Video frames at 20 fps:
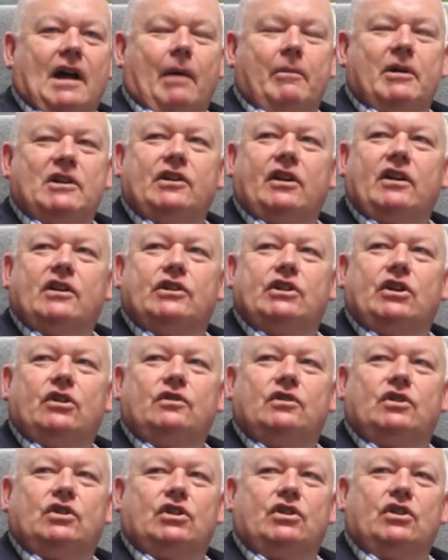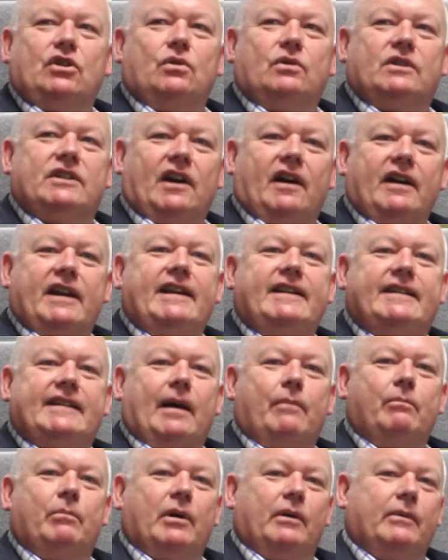I'm actually going to choose two. Tiny
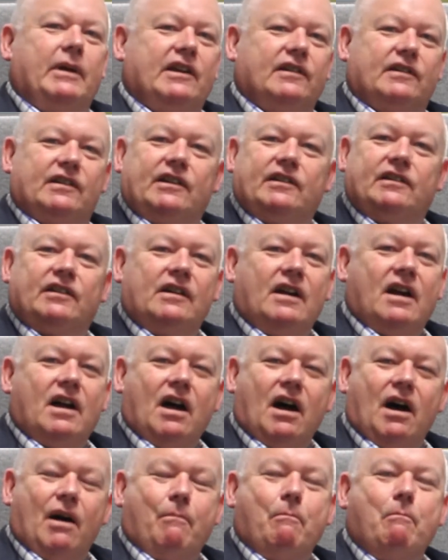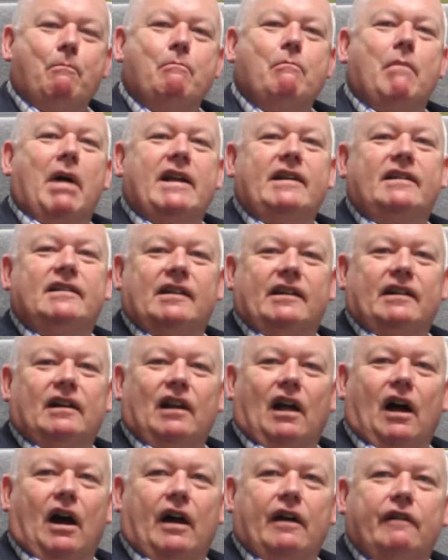Temper, because he's amazing
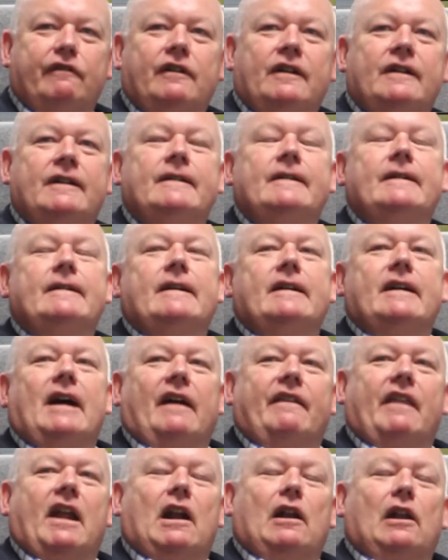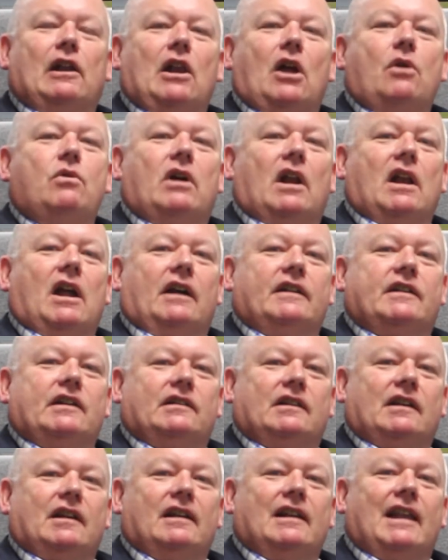live. And then a local
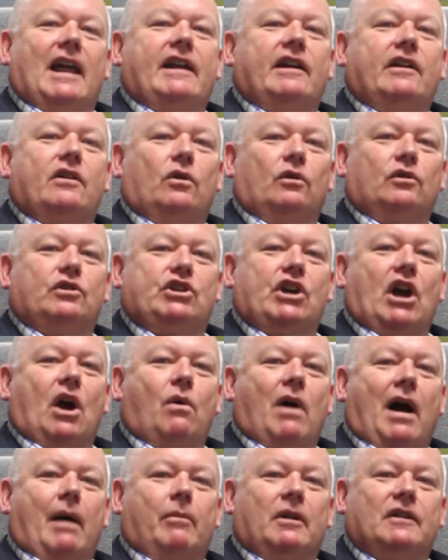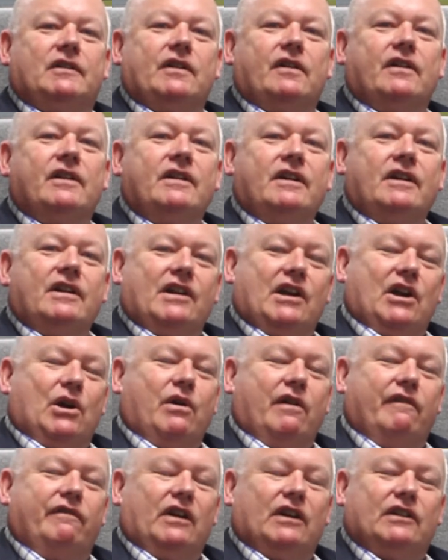artist, a lady called Jo Hamilton, who,
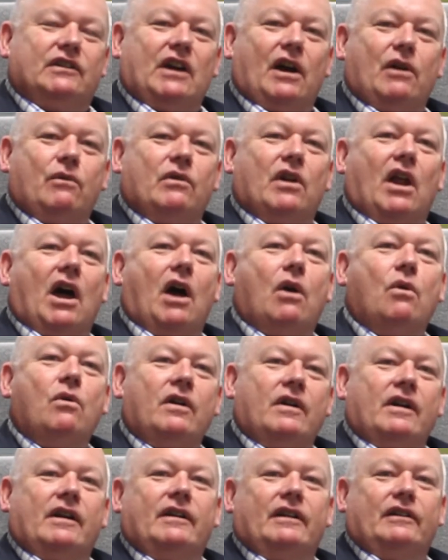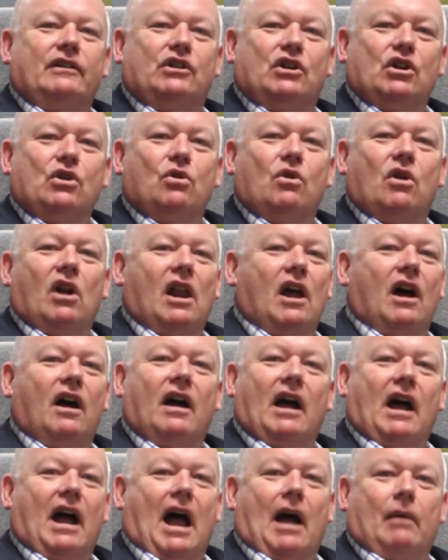if you don't know, Google
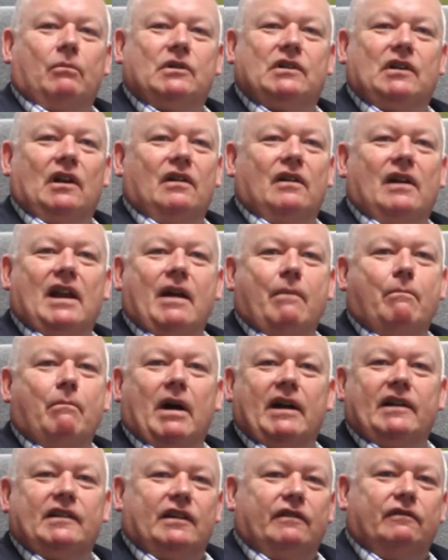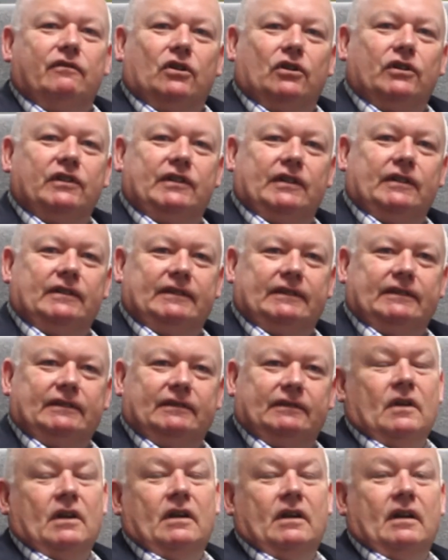her, absolutely amazing voice.
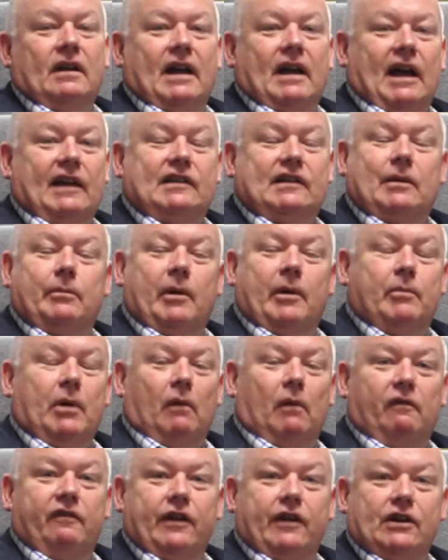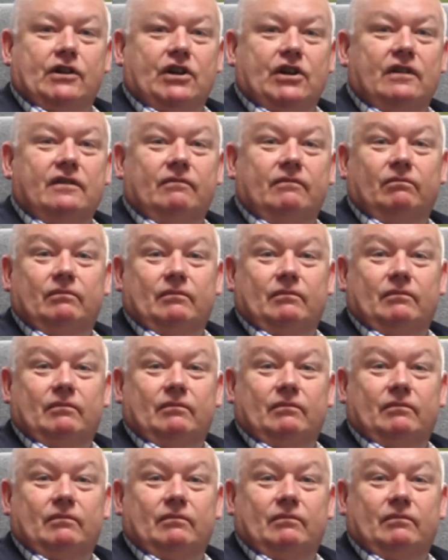It has to be Pulp Fiction.